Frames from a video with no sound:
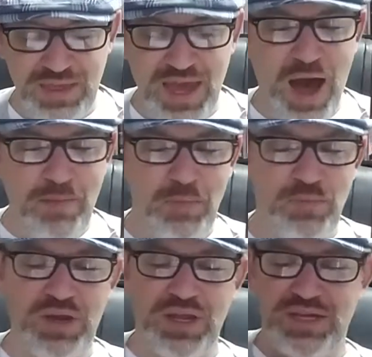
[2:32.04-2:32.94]
the album
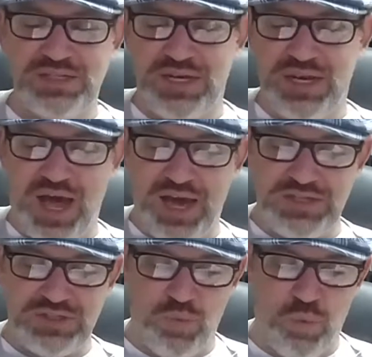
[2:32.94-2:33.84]
really is a
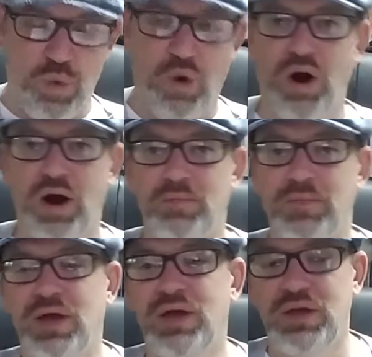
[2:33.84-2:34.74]
nice,
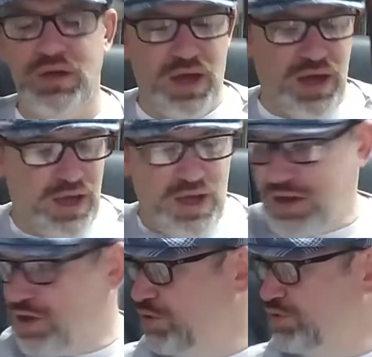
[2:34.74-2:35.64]
warm,
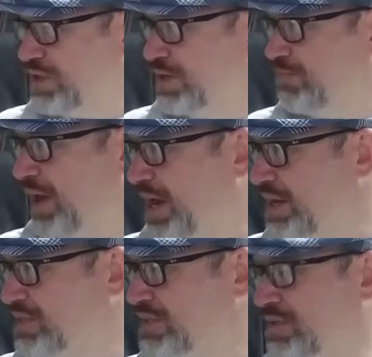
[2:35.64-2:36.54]
acoustic
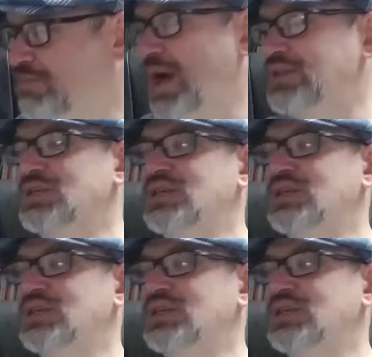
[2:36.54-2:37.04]
based. Mine's a